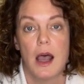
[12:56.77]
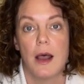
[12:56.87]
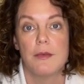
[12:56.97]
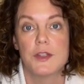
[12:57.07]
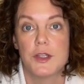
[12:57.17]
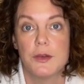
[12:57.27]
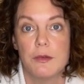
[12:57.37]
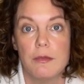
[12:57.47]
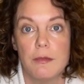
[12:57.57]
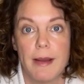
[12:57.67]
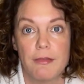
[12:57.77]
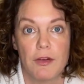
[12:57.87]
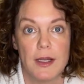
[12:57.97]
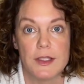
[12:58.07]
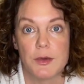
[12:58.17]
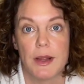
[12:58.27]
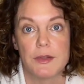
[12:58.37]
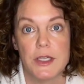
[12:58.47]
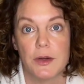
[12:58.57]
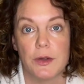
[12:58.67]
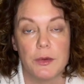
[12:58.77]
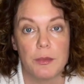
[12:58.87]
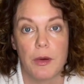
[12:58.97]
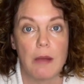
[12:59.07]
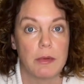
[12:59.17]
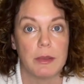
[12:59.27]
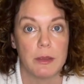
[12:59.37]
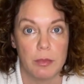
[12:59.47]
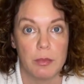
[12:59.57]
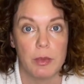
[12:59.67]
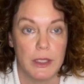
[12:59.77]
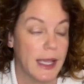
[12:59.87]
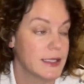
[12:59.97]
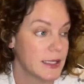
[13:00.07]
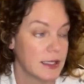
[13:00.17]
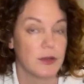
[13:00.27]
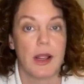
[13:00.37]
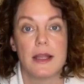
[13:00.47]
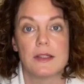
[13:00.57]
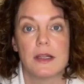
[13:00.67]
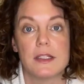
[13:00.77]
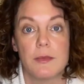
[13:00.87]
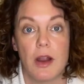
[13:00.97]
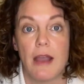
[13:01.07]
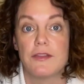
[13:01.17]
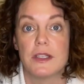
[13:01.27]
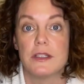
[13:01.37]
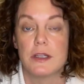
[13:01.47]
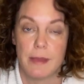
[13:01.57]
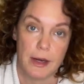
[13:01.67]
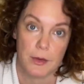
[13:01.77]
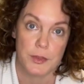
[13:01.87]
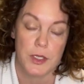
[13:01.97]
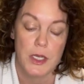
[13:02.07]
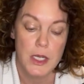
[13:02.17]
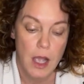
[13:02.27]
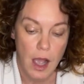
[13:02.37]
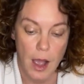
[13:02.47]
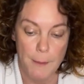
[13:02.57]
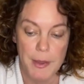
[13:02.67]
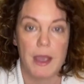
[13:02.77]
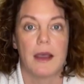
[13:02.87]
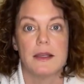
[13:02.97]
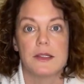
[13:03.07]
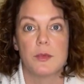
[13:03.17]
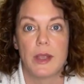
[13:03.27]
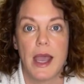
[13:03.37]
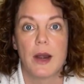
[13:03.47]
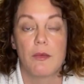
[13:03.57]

to my friends around here who probably would like to get their hands on some grafted tomatoes, because we had a rough